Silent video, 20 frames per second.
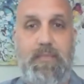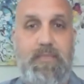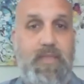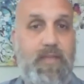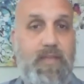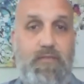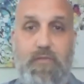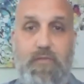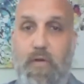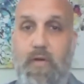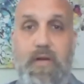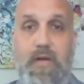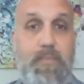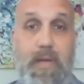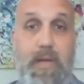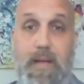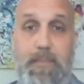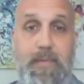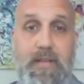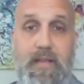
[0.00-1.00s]
they've grown in
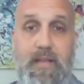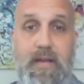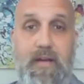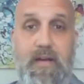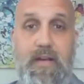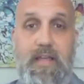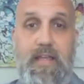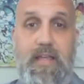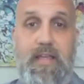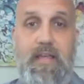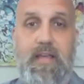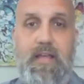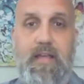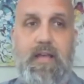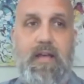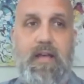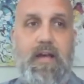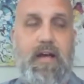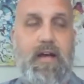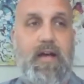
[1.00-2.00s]
popularity.
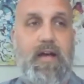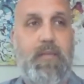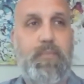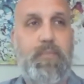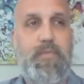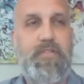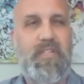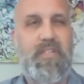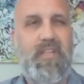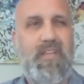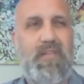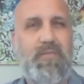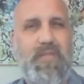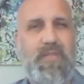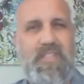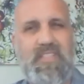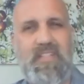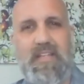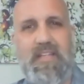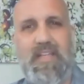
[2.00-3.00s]
Particularly
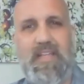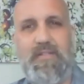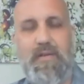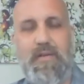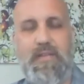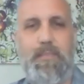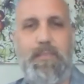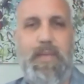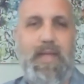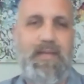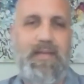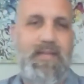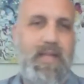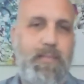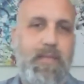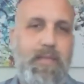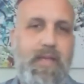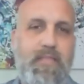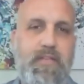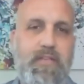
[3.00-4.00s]
recently during the
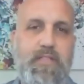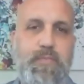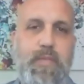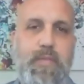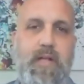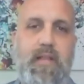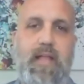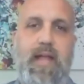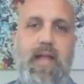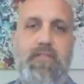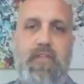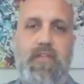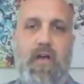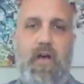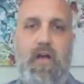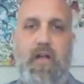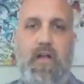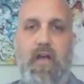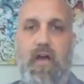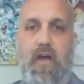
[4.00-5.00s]
pandemic, there's been a lot of
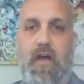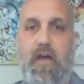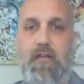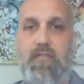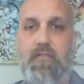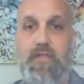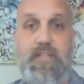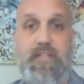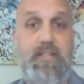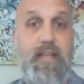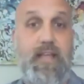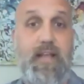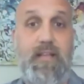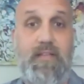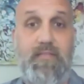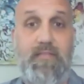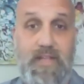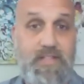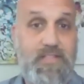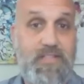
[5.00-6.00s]
talk of retail
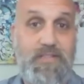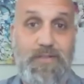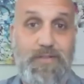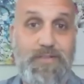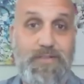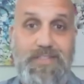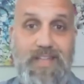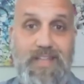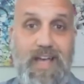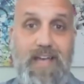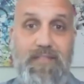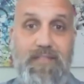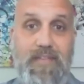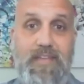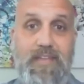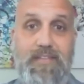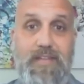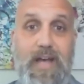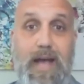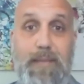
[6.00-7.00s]
investors diving
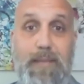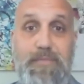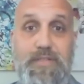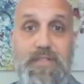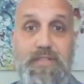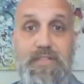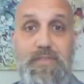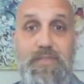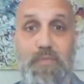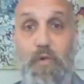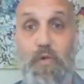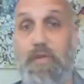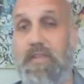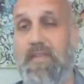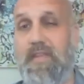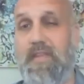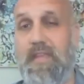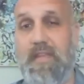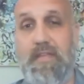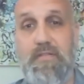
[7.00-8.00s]
into options more
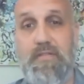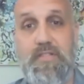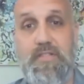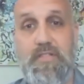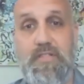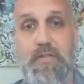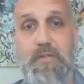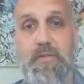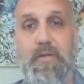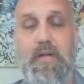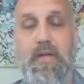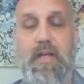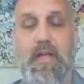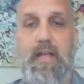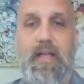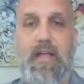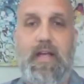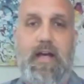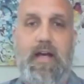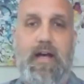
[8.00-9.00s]
than they used to.
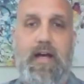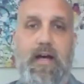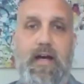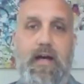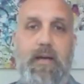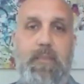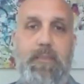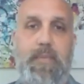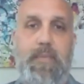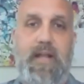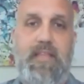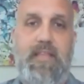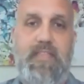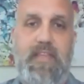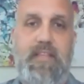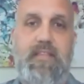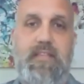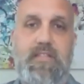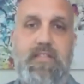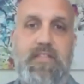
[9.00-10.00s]
But I
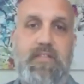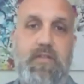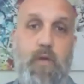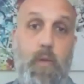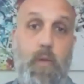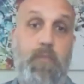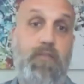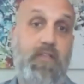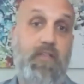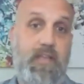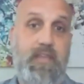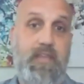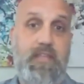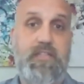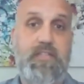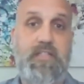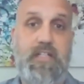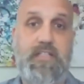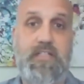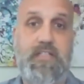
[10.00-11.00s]
think hopefully
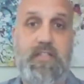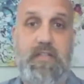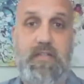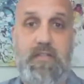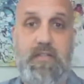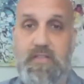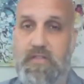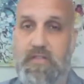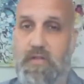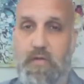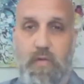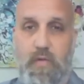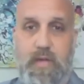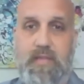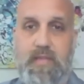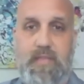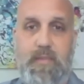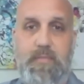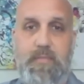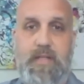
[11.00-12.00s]
this session, this
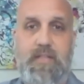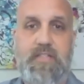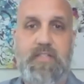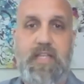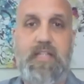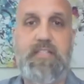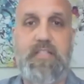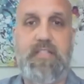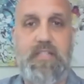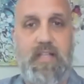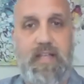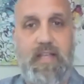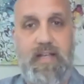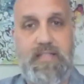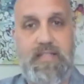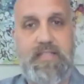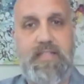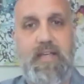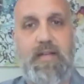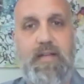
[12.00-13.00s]
quick thumbnail sketch, like
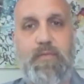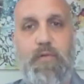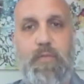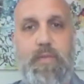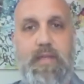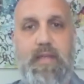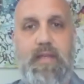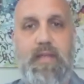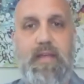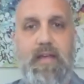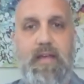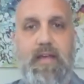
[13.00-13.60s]
I said, will be